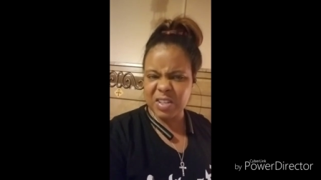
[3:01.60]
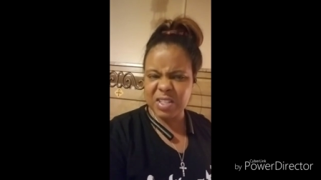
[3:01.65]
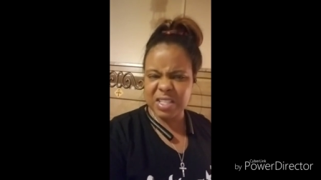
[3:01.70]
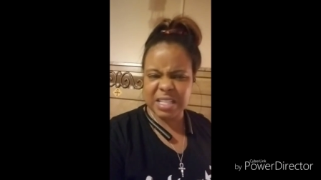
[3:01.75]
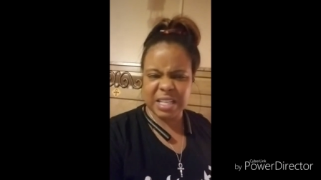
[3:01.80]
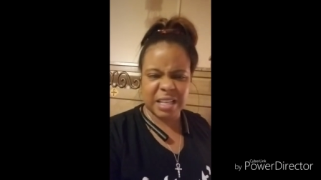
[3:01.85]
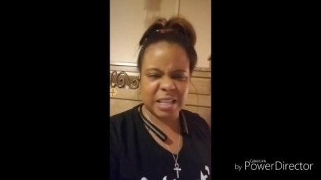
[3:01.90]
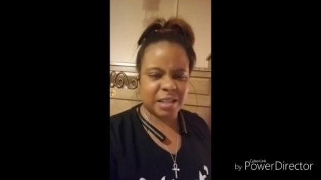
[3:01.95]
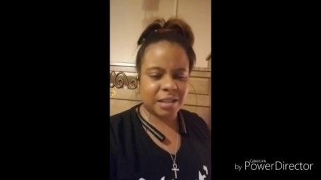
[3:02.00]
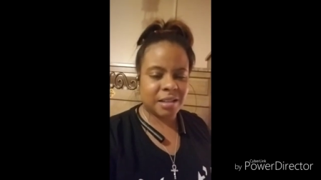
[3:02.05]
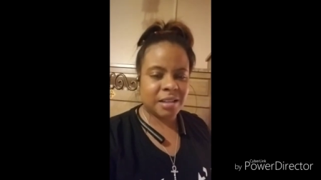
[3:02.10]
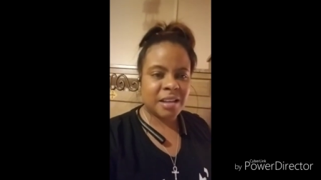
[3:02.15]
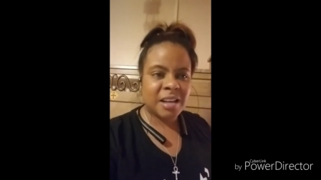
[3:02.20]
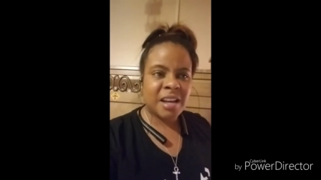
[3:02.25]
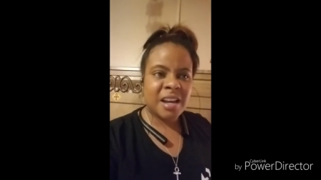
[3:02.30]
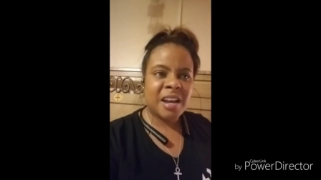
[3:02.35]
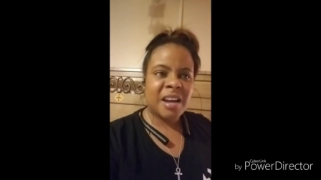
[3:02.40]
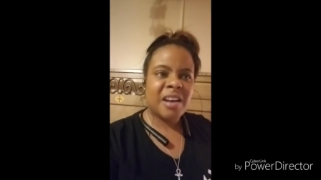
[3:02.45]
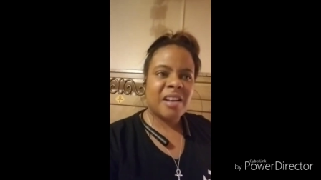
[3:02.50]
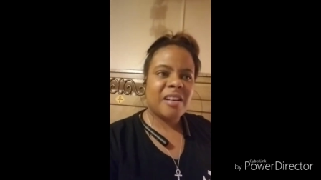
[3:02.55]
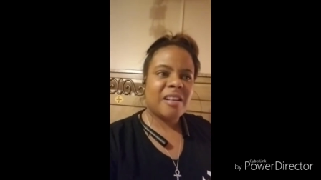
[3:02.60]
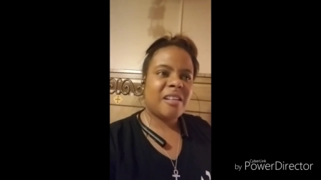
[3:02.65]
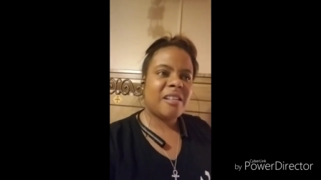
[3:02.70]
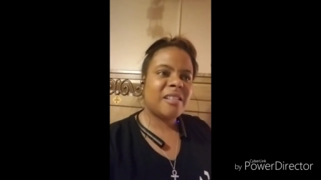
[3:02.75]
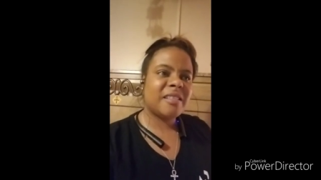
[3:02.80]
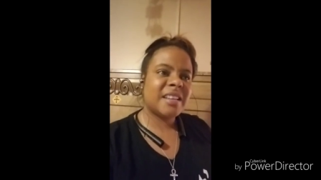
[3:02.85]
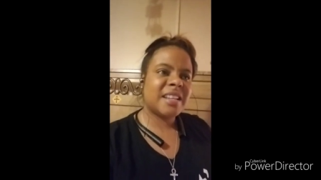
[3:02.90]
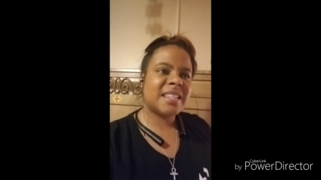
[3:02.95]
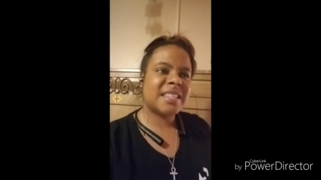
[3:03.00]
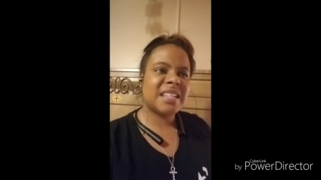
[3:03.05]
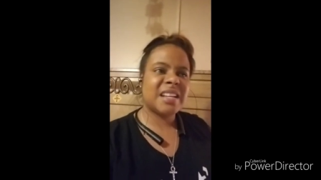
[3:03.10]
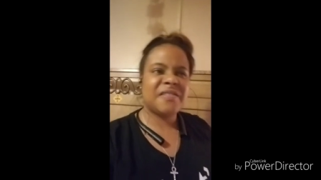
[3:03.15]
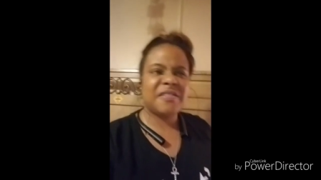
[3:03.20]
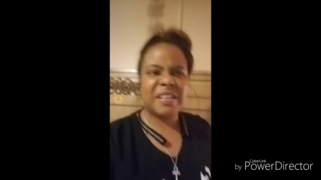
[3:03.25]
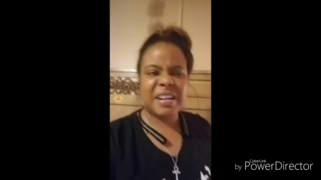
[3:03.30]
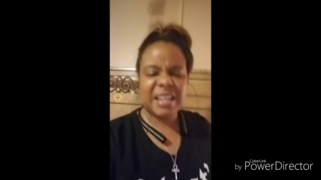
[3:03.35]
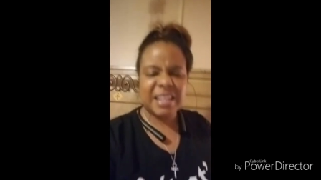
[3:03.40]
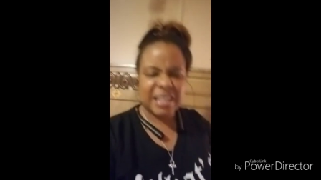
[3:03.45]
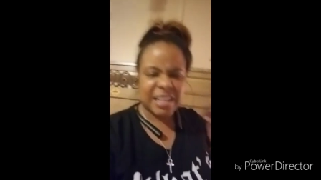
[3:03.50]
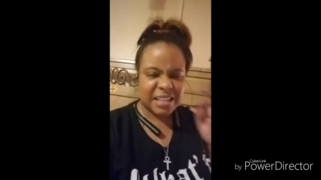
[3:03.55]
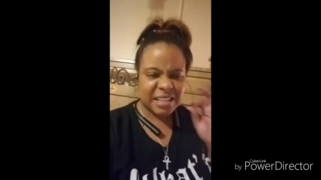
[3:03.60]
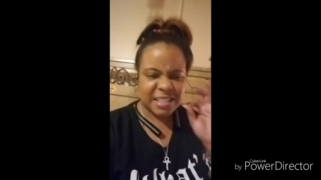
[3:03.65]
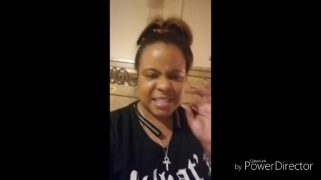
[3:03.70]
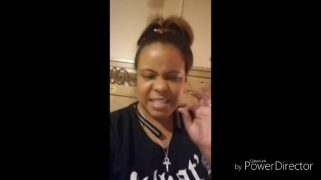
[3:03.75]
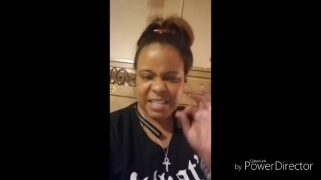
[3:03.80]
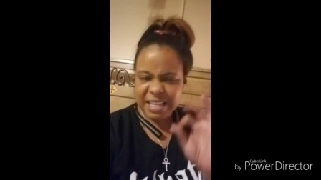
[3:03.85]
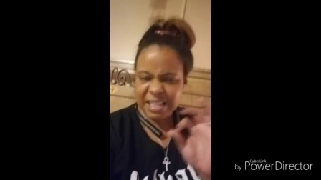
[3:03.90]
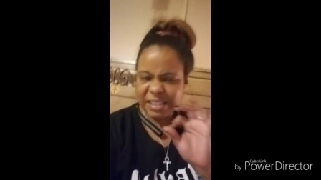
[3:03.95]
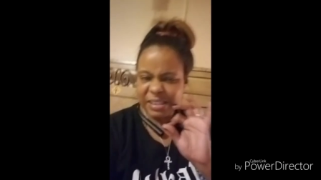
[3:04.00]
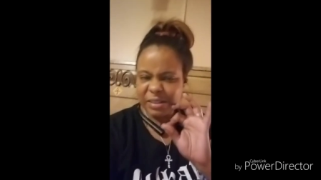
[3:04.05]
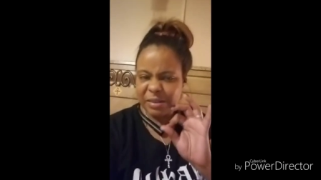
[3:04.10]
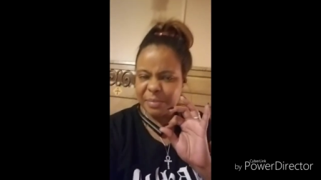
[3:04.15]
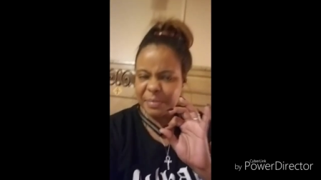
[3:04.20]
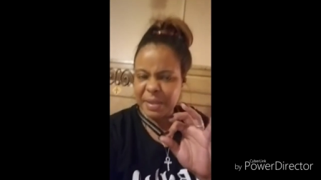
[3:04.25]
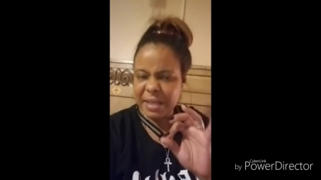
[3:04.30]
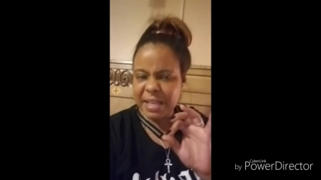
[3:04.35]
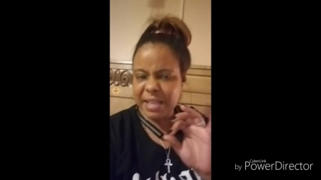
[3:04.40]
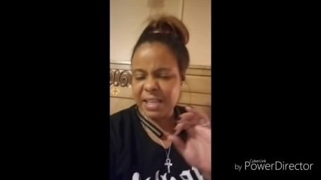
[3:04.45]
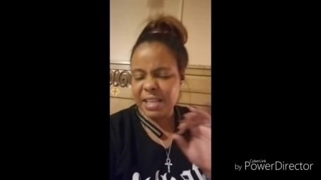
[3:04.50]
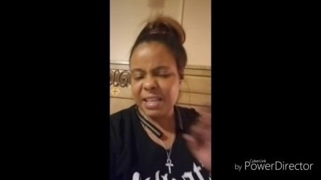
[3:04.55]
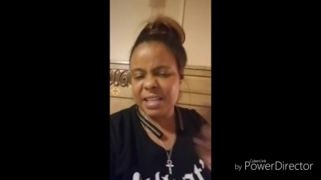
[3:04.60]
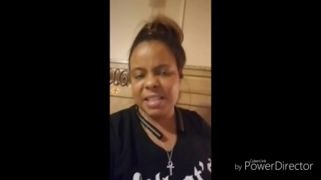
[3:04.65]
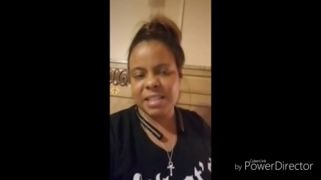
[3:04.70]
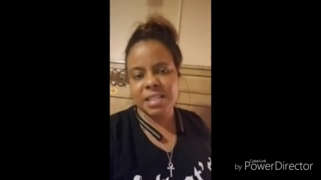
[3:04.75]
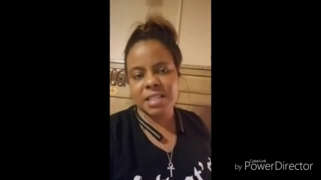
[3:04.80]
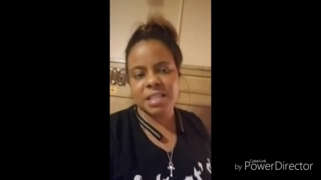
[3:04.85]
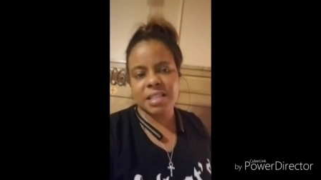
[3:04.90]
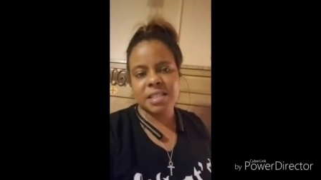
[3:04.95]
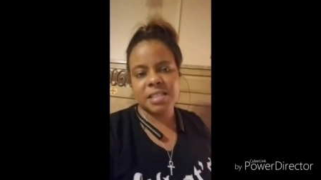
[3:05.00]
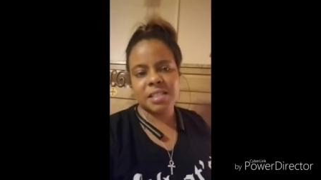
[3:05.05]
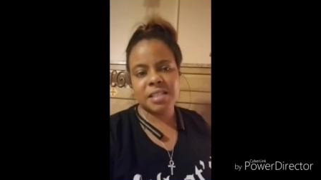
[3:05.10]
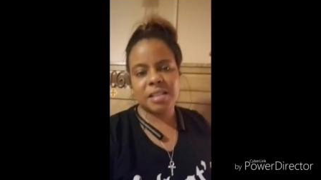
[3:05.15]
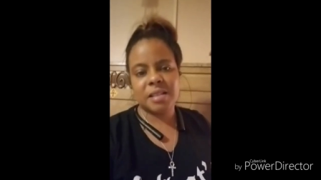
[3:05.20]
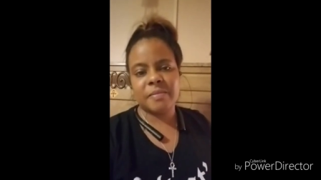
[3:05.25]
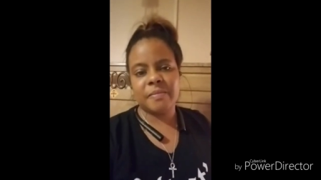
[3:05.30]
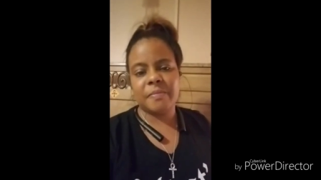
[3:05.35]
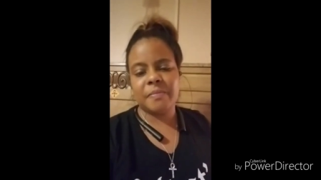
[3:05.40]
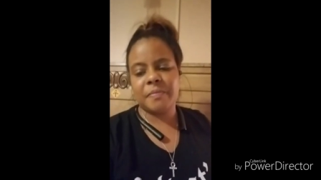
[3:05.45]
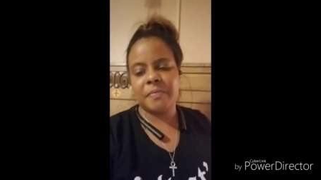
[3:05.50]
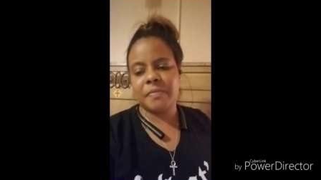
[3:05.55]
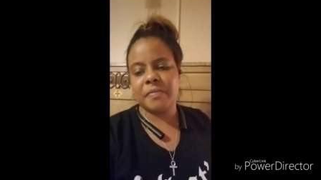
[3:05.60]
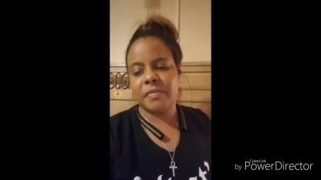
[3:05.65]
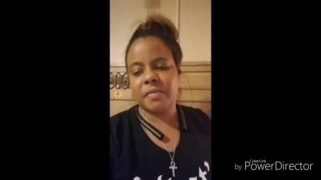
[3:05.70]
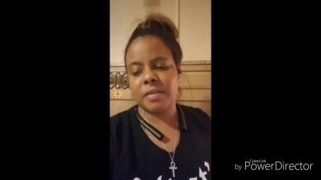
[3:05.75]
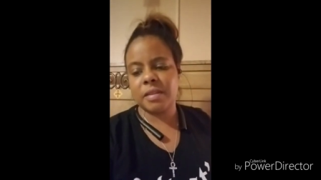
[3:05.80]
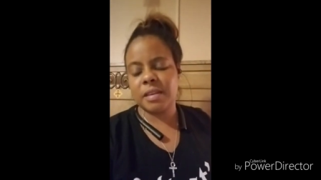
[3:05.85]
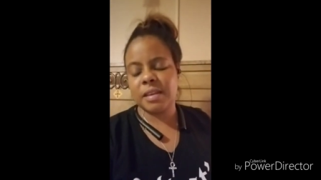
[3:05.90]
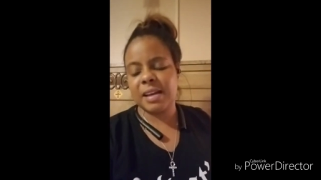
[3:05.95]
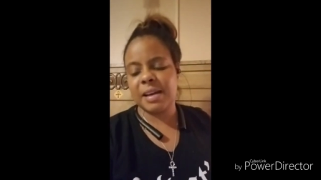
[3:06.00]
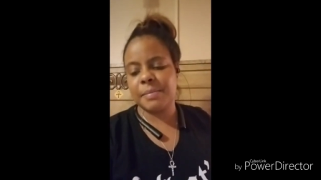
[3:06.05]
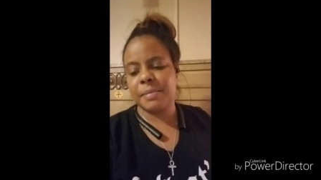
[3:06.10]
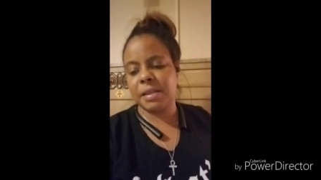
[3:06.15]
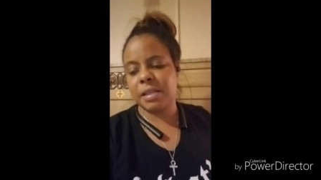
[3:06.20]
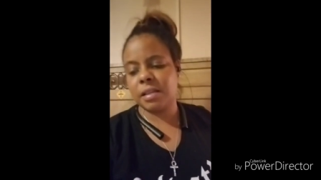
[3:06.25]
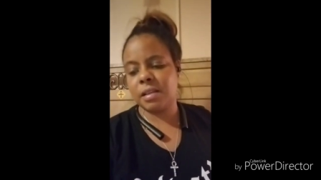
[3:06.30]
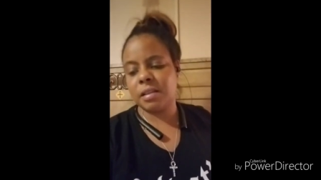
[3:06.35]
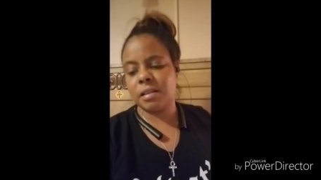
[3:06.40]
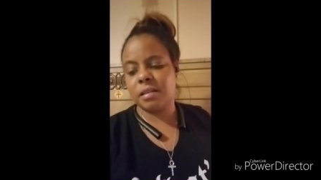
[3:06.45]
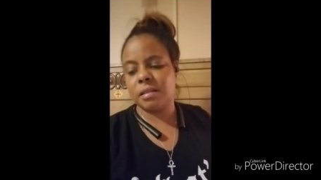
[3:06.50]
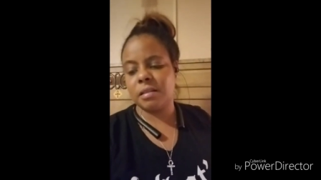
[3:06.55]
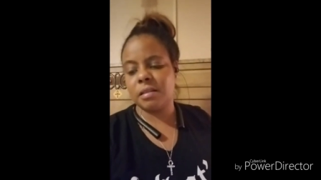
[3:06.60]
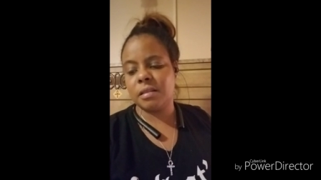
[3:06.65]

and all that stuff, and they like sticking little pins. I mean,